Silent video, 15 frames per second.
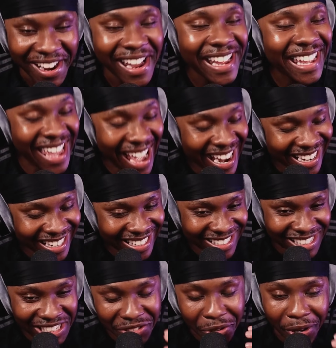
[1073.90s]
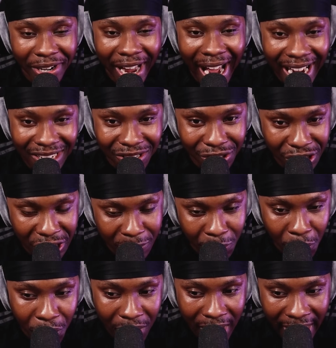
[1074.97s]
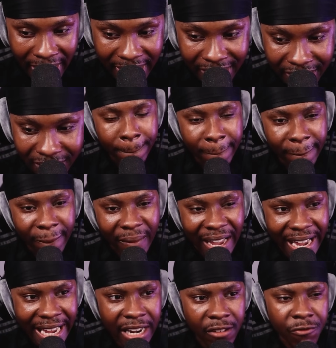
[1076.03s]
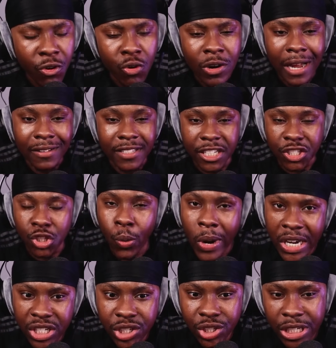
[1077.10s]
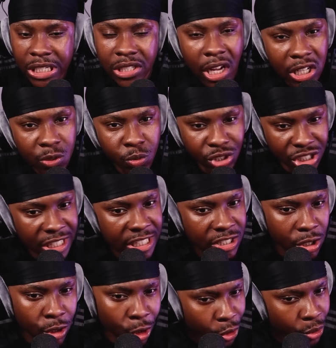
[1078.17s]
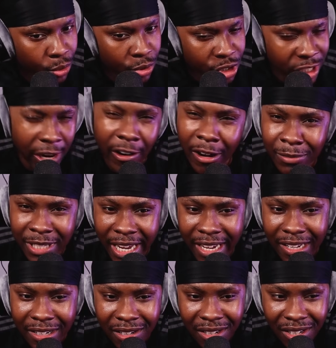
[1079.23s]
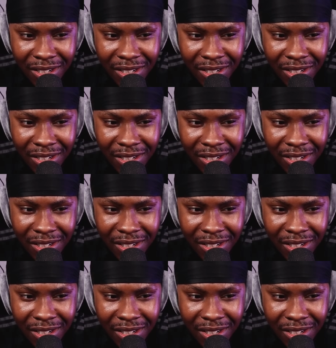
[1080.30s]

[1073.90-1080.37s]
Katniss is not an actor. She's more like, in a real life situation, she does what she needs to do. Do you get what I'm saying?